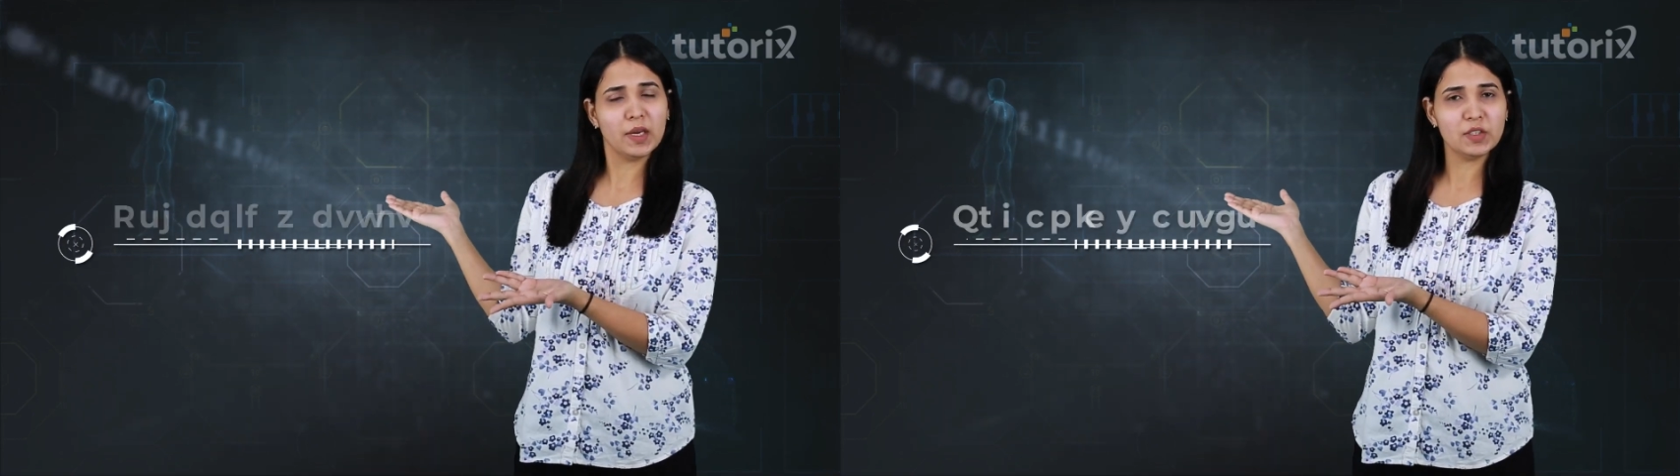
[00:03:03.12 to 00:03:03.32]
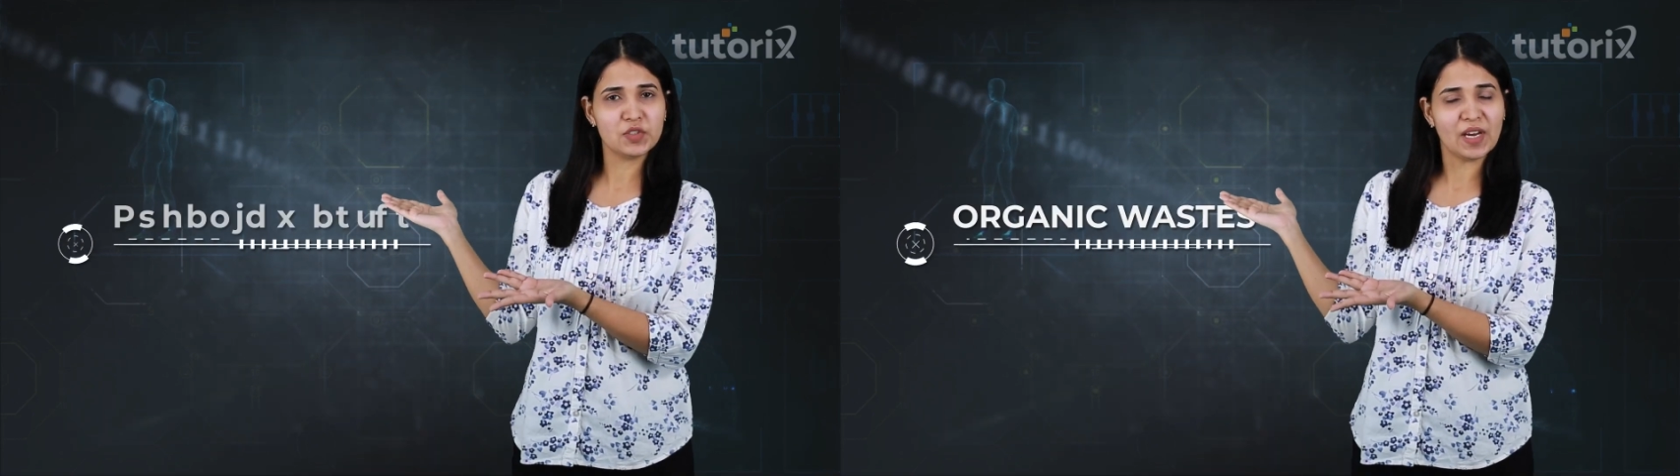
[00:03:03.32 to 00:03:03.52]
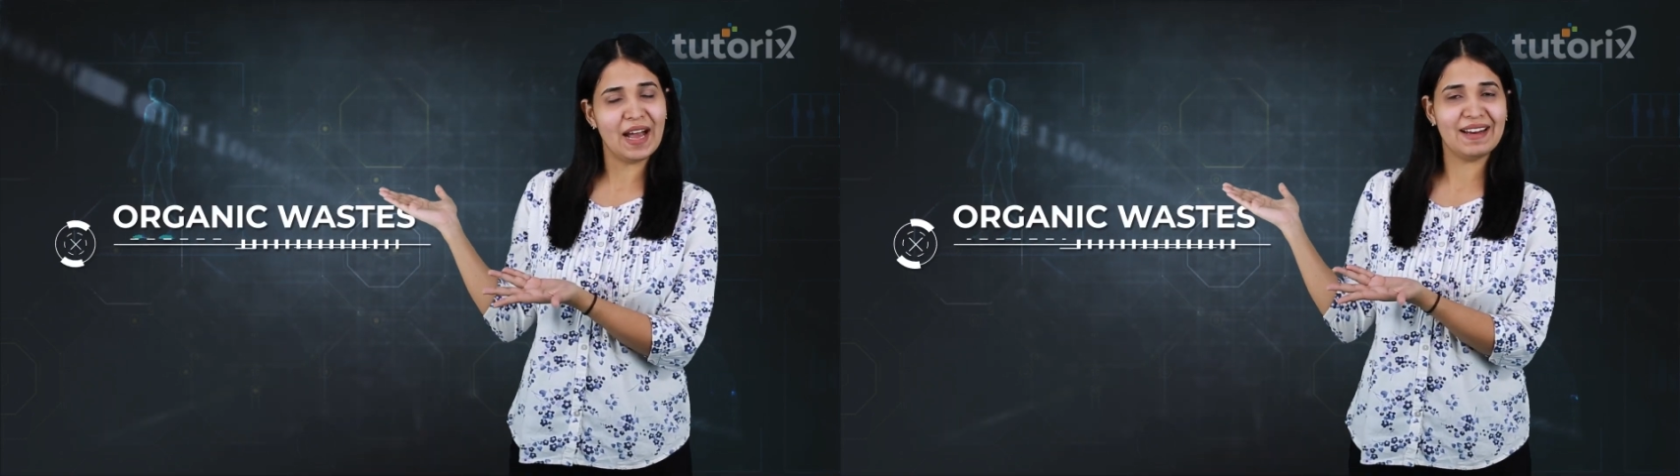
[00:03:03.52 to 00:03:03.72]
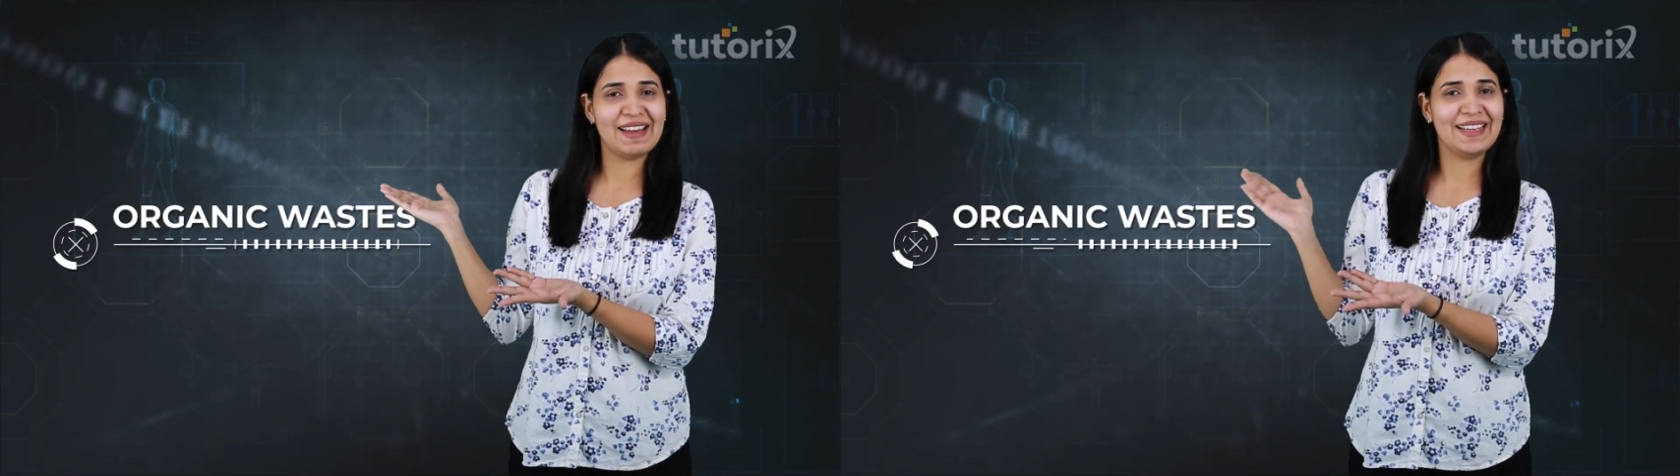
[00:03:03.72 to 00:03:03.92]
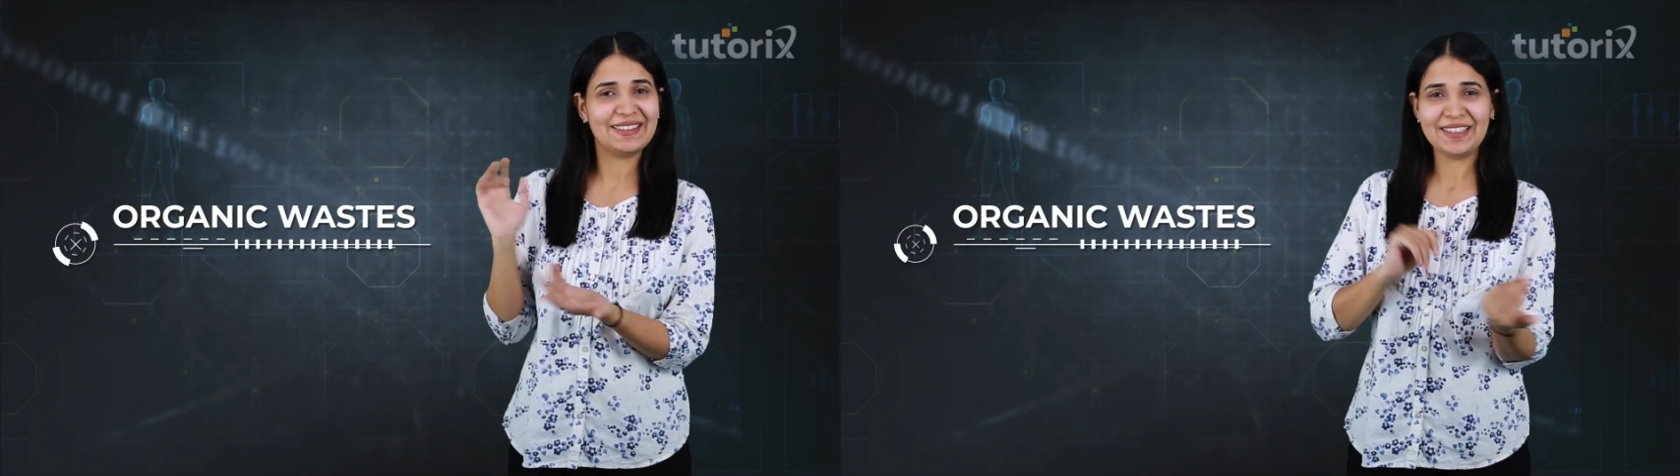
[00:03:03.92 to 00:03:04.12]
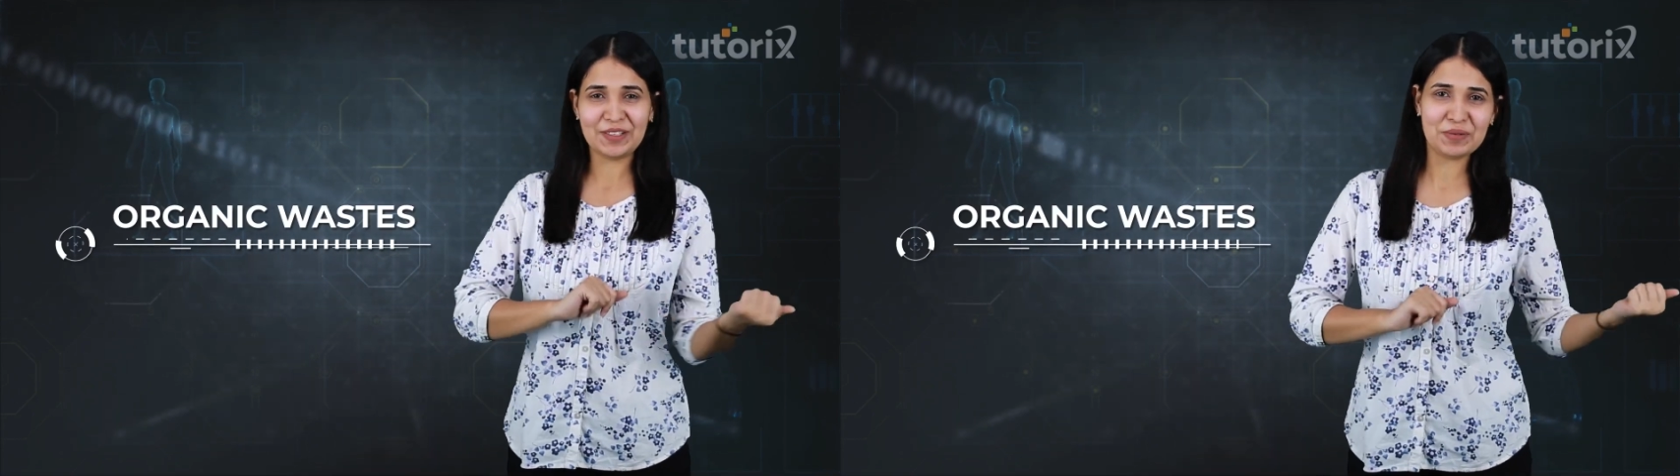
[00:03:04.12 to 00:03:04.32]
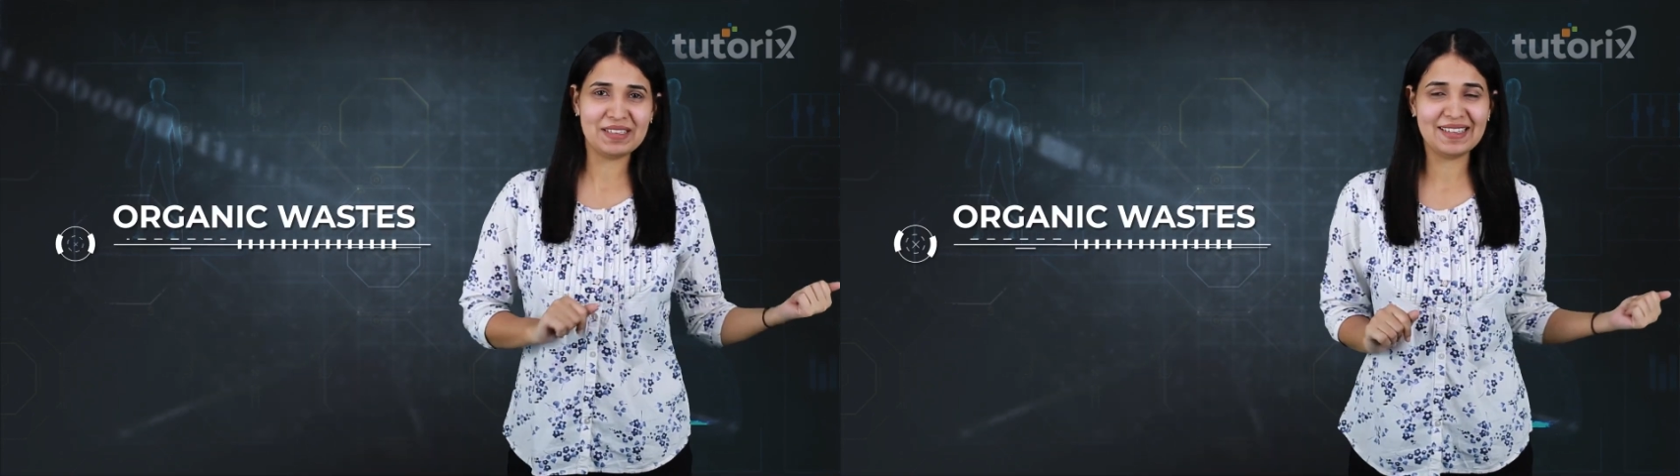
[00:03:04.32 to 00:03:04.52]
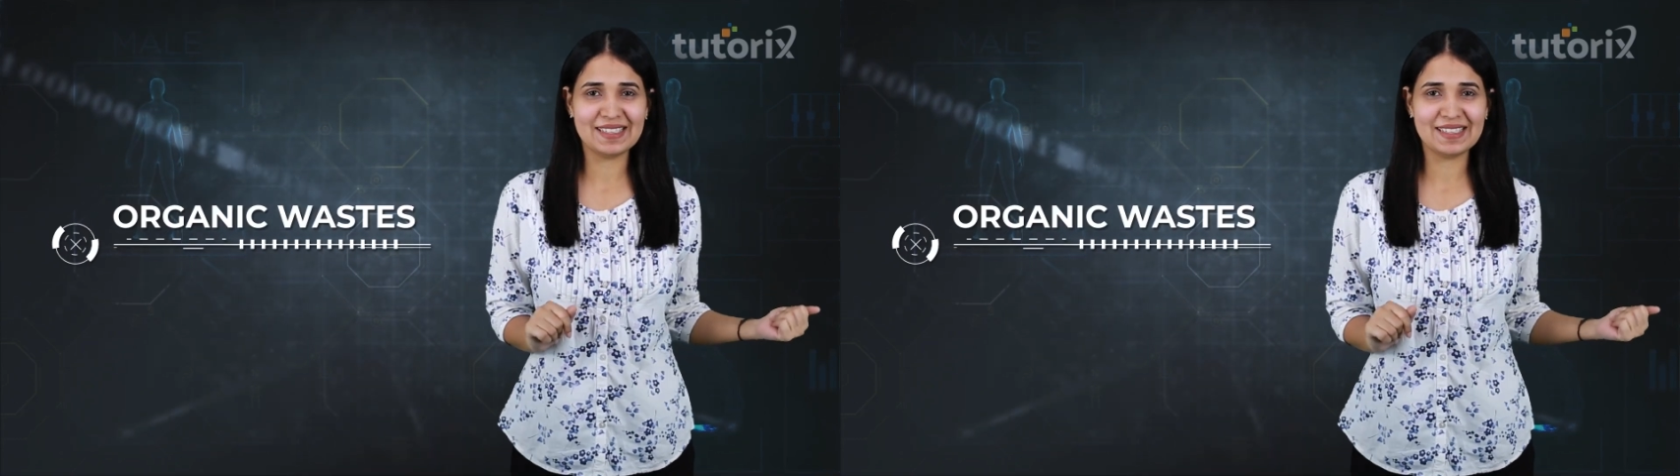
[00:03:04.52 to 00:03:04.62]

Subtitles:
waste, and I think you can